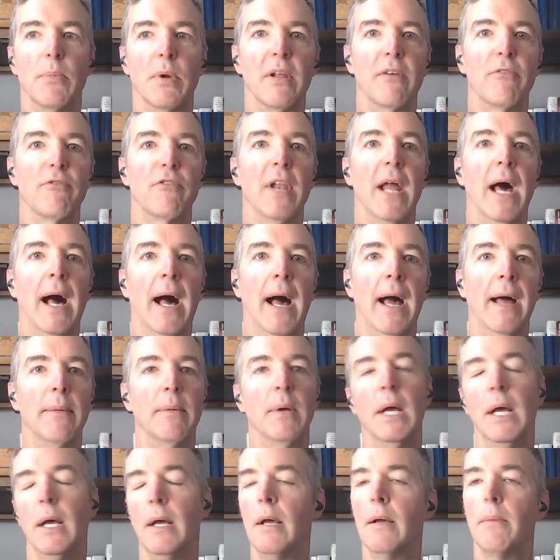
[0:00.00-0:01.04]
But if not,
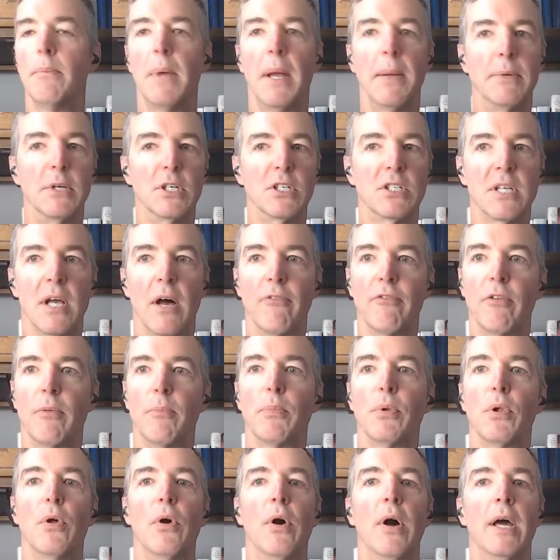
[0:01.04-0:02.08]
maybe you're
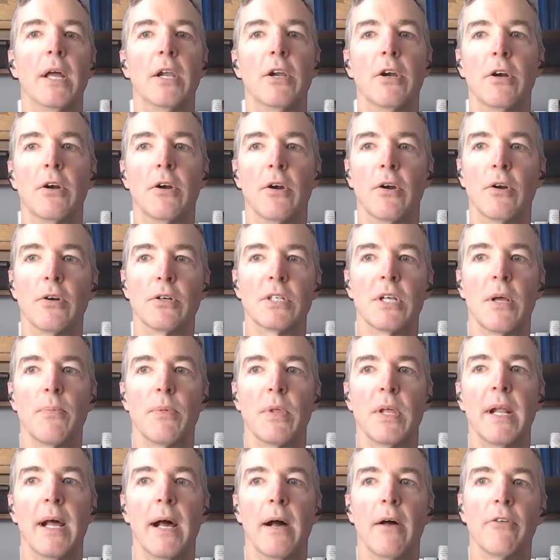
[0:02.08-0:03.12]
self-employed or
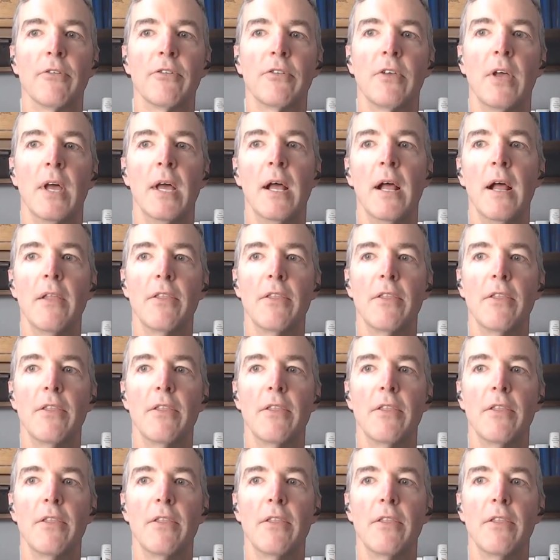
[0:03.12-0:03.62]
something else.